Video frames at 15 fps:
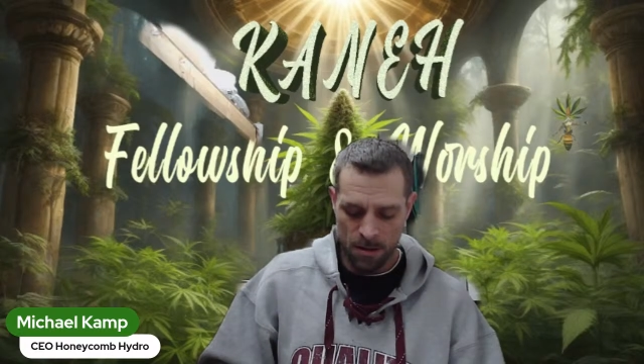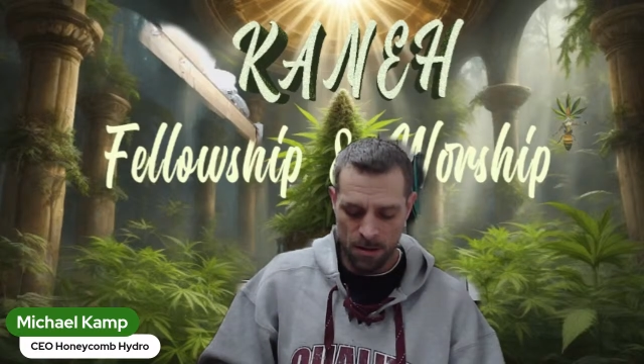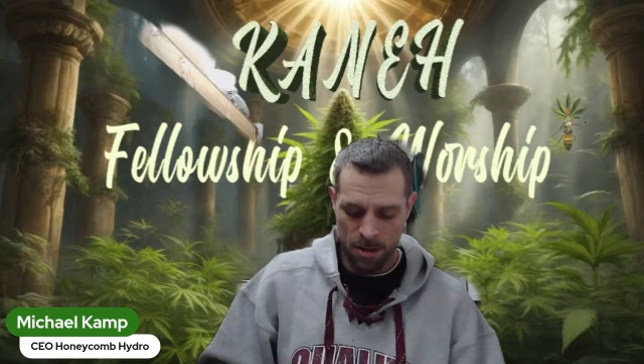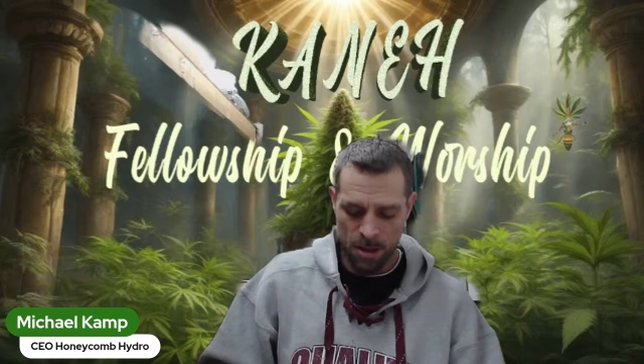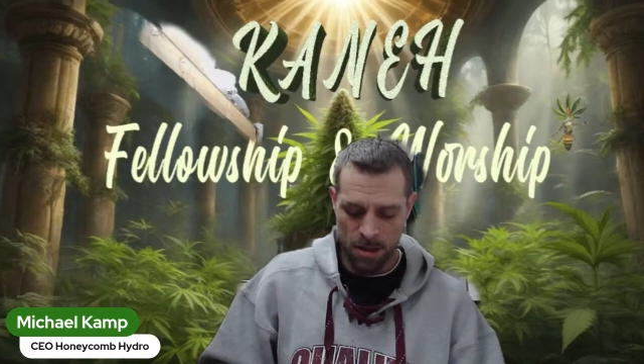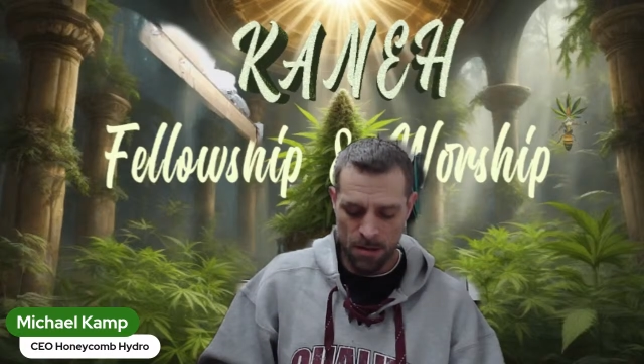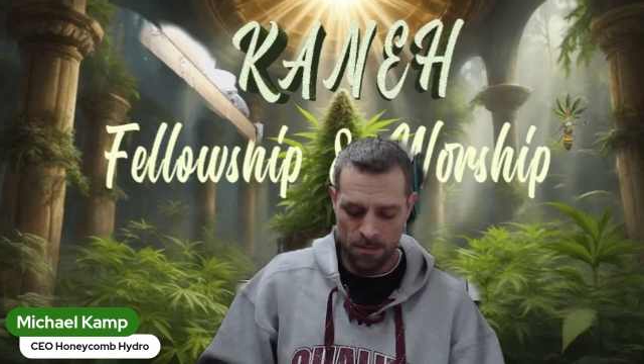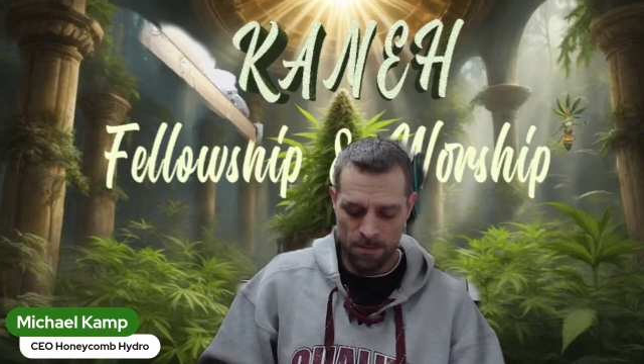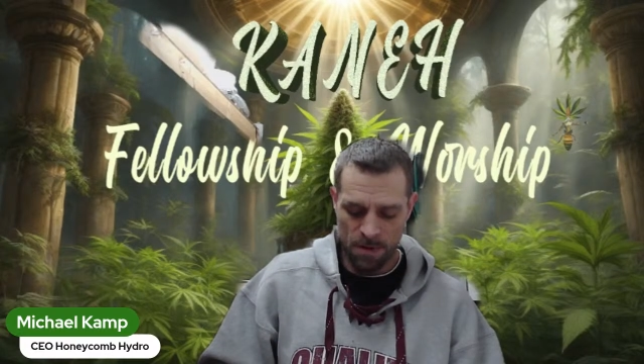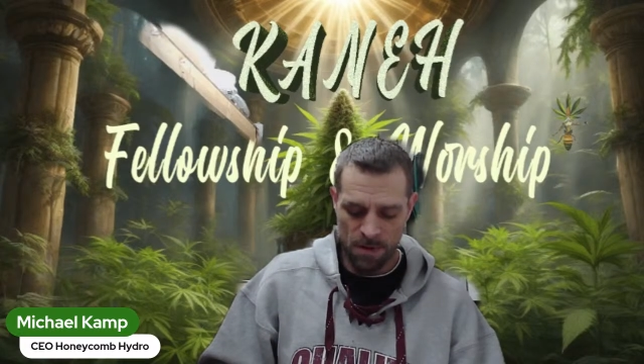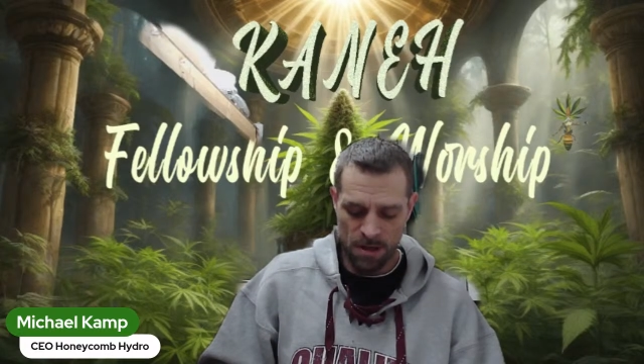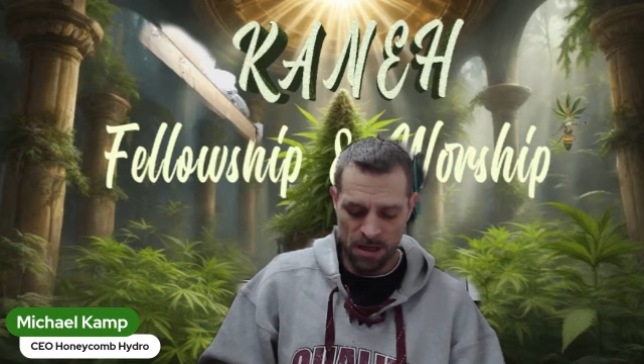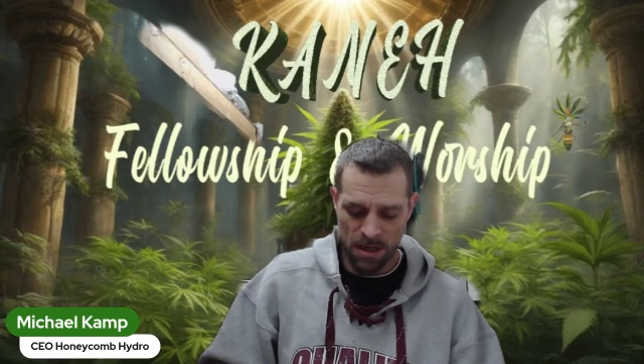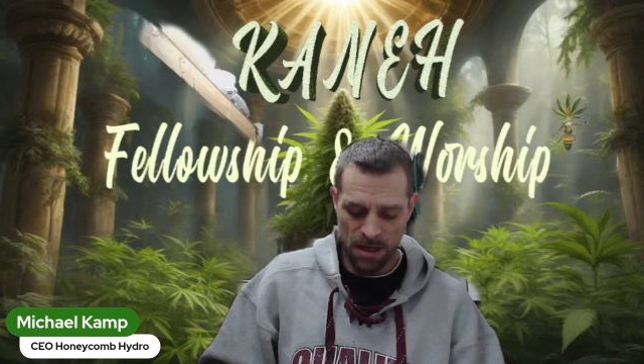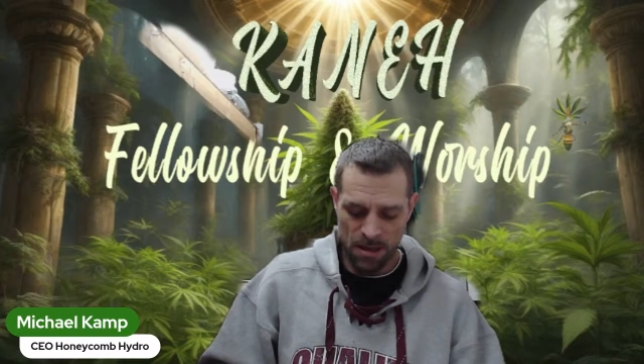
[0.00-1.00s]

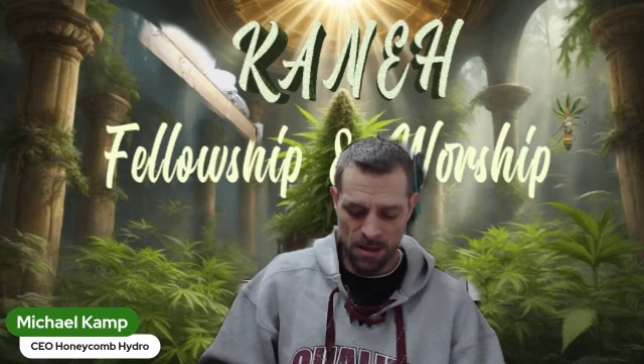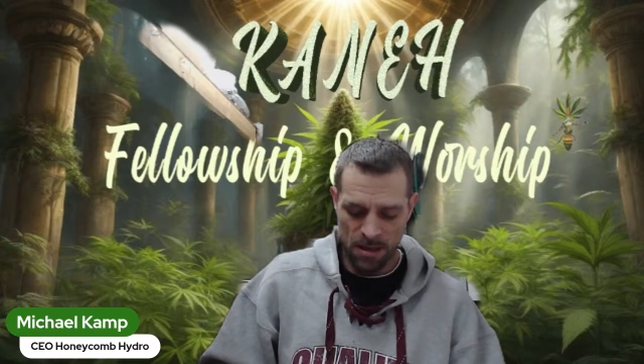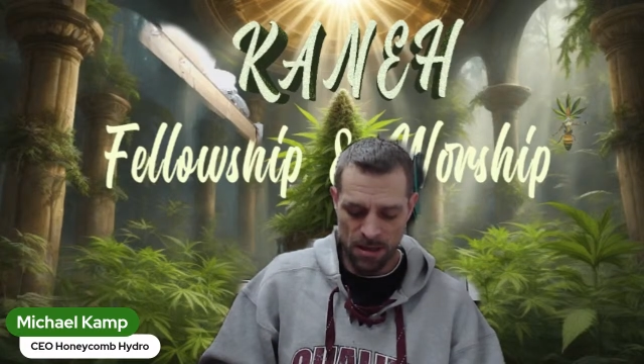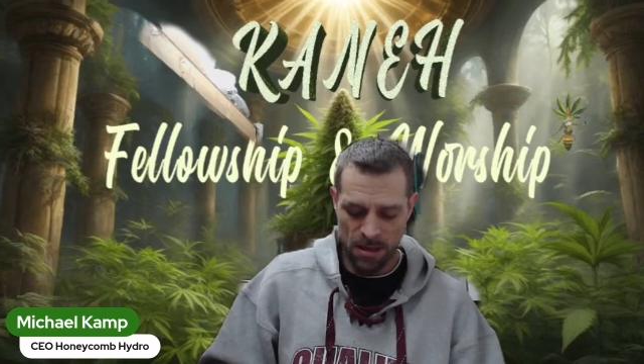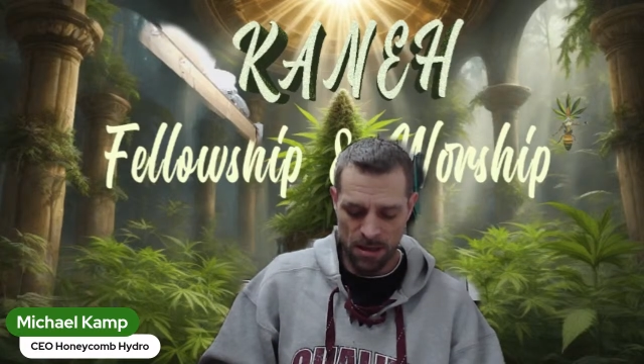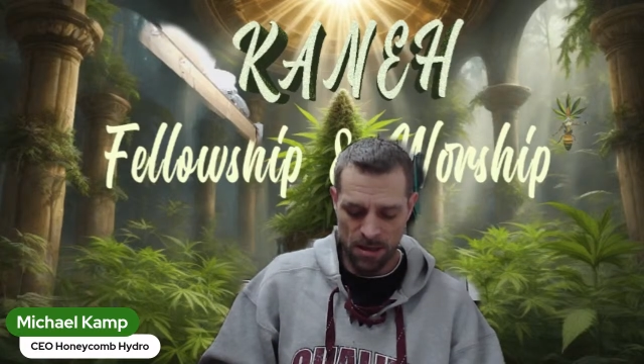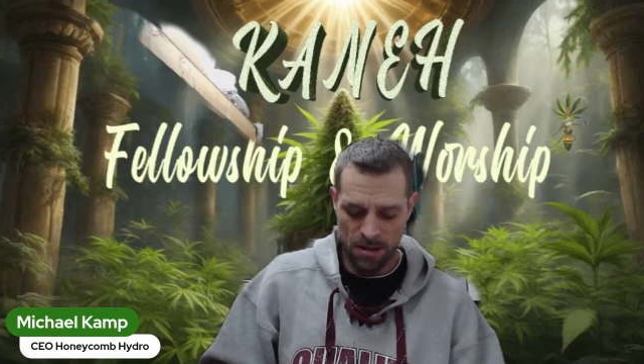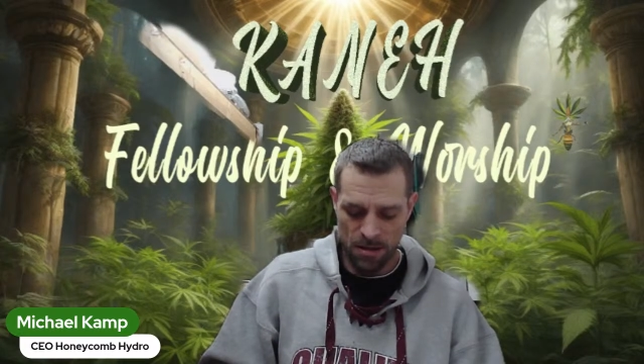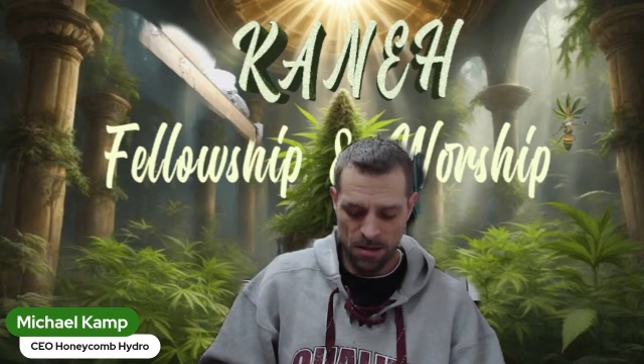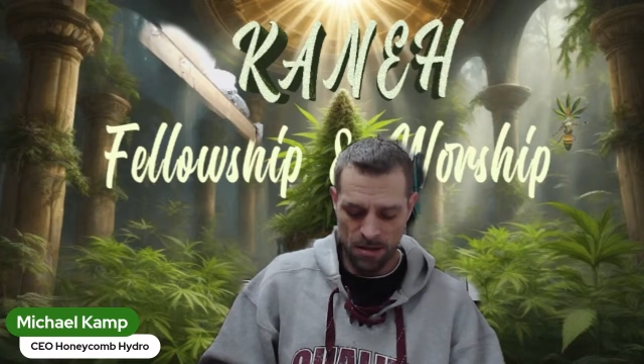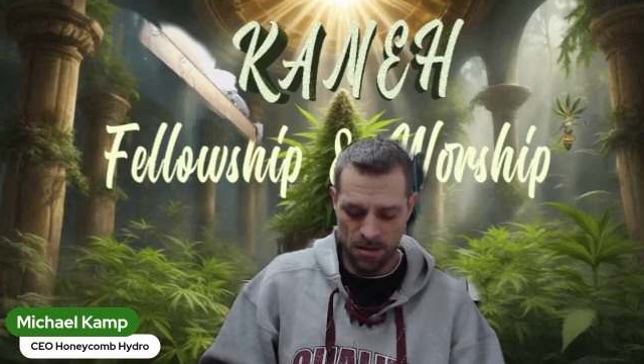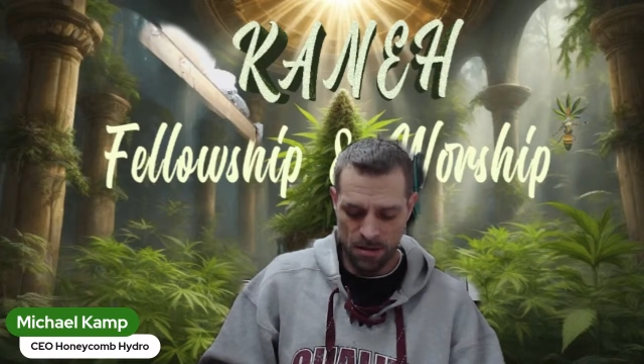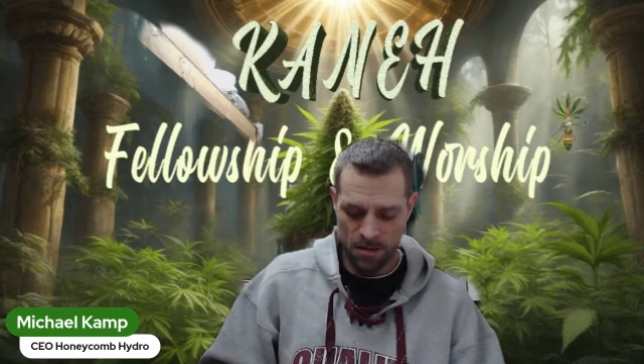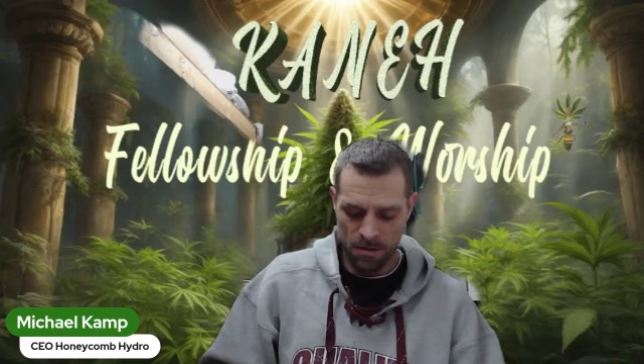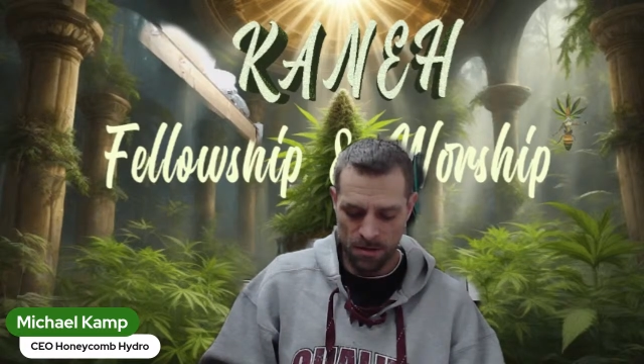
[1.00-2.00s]
Jumping
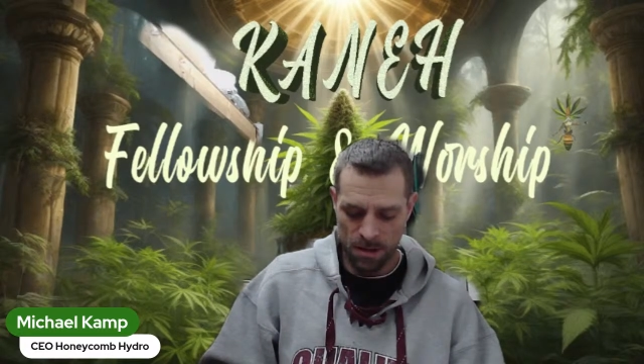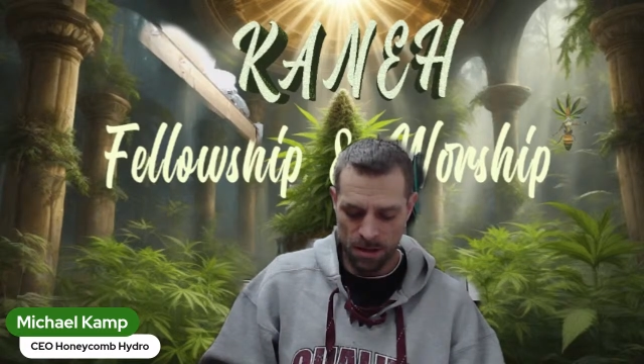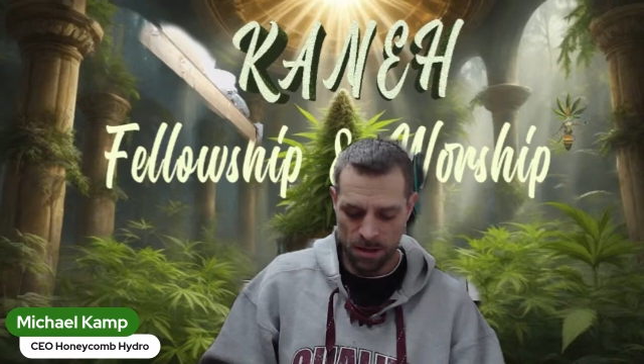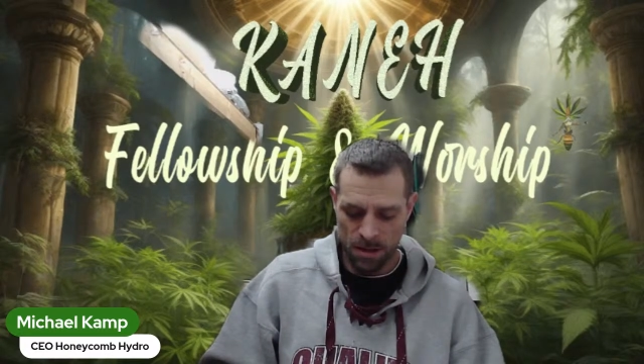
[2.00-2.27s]
into